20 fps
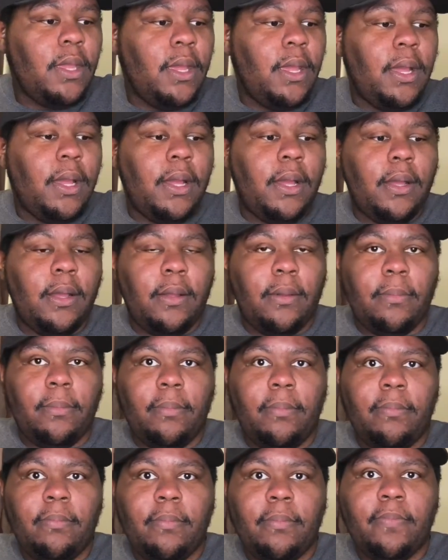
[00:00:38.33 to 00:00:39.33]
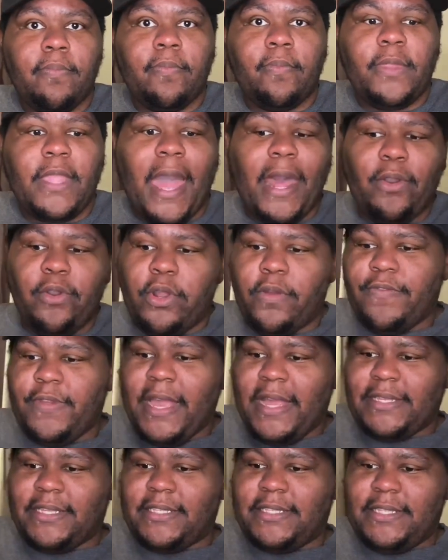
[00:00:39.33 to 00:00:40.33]
I don't know if you guys
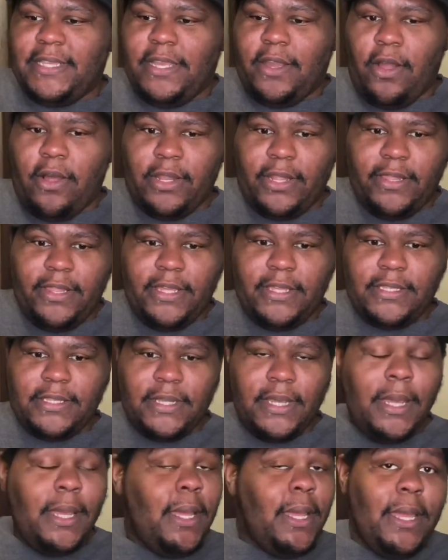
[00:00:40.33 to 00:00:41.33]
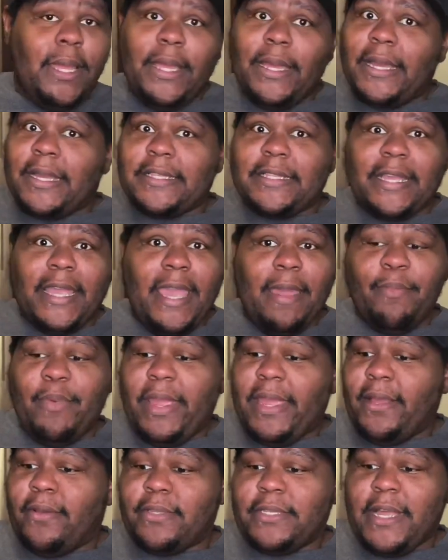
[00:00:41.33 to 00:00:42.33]
can see all of this because the camera
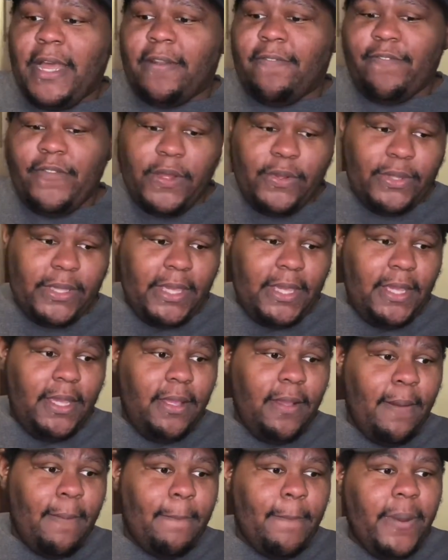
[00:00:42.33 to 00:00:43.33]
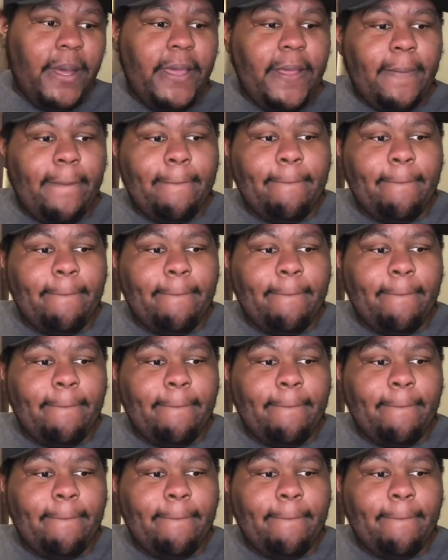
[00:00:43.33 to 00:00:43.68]
angle is kind of funky, but